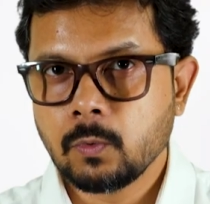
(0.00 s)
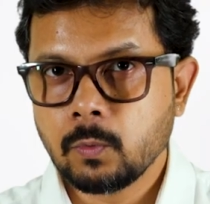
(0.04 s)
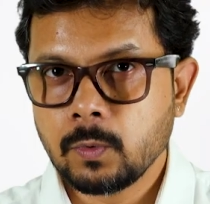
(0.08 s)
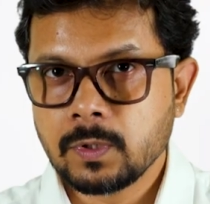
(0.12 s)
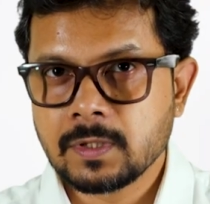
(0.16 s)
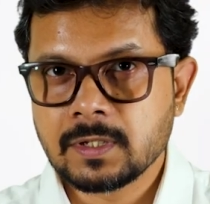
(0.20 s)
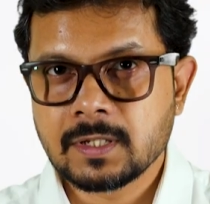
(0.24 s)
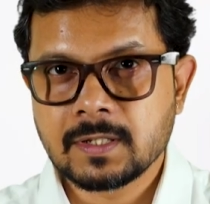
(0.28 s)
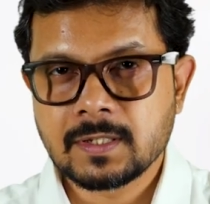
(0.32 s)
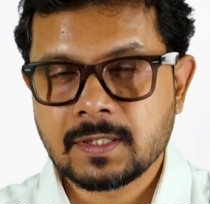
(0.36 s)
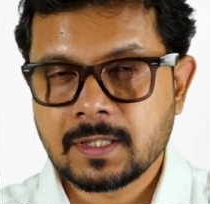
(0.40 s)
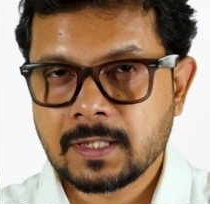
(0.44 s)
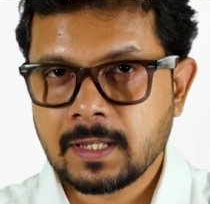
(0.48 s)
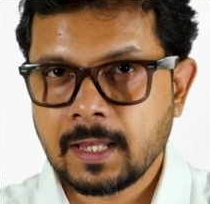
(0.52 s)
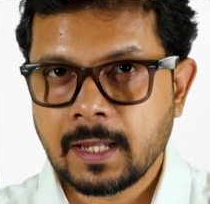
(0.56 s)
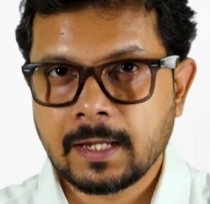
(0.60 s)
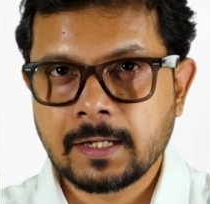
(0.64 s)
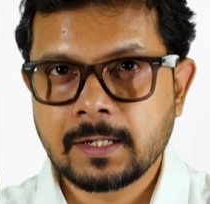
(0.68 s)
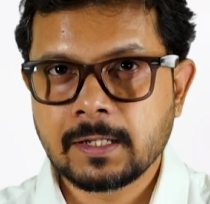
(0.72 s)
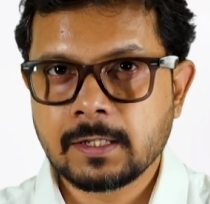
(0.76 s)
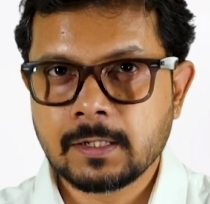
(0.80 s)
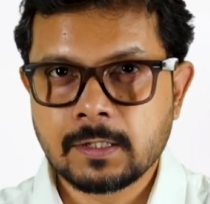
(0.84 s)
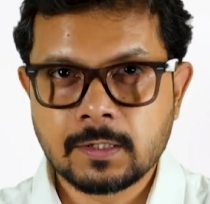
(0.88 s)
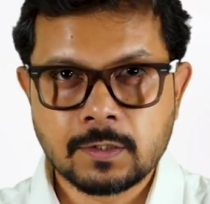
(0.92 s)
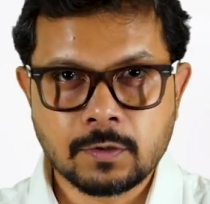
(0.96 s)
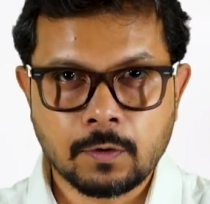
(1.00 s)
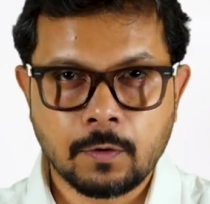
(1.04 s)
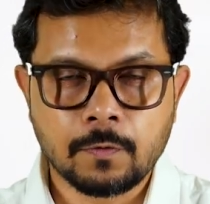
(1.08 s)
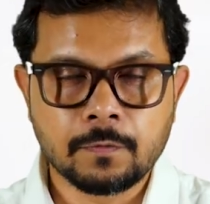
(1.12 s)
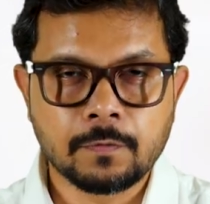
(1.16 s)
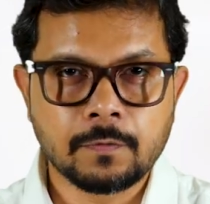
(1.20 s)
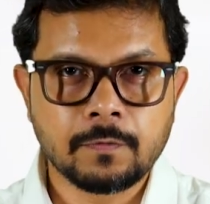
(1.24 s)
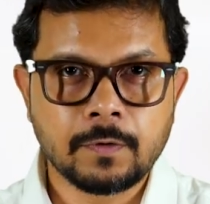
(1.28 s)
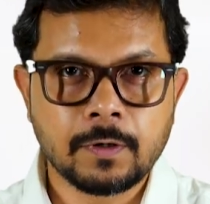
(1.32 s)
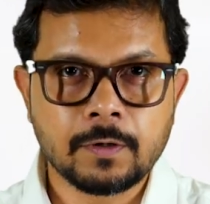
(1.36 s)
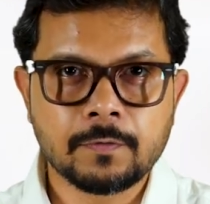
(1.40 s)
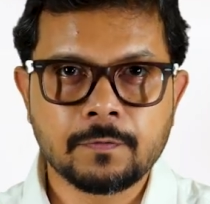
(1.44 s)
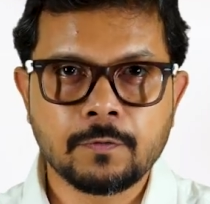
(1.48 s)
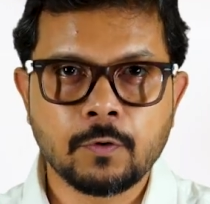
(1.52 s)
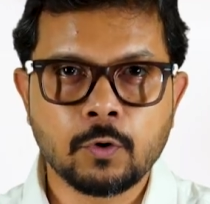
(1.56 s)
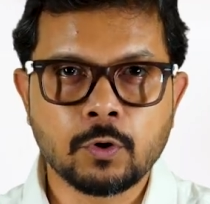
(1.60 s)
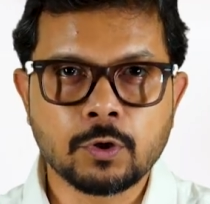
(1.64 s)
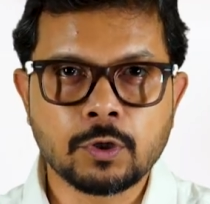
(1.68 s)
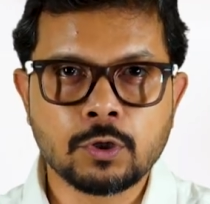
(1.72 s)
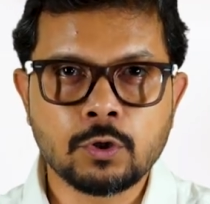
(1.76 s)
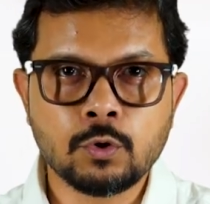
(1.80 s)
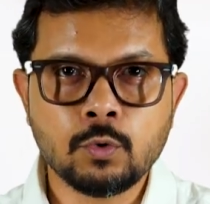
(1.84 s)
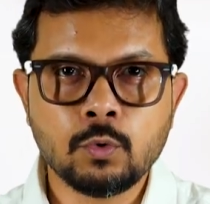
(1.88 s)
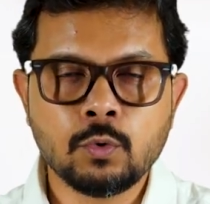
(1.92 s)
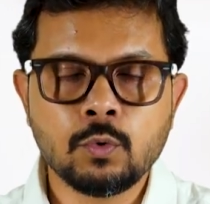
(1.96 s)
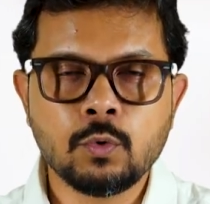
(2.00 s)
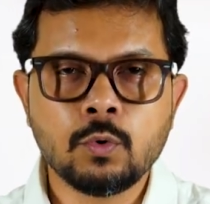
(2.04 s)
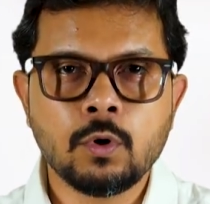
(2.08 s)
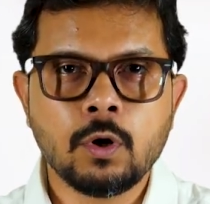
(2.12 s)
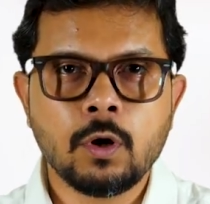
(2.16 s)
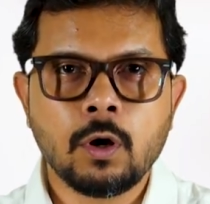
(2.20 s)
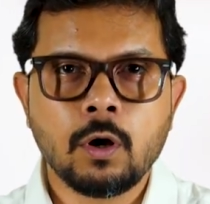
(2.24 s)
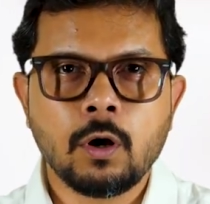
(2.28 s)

Which is the ideal software for you?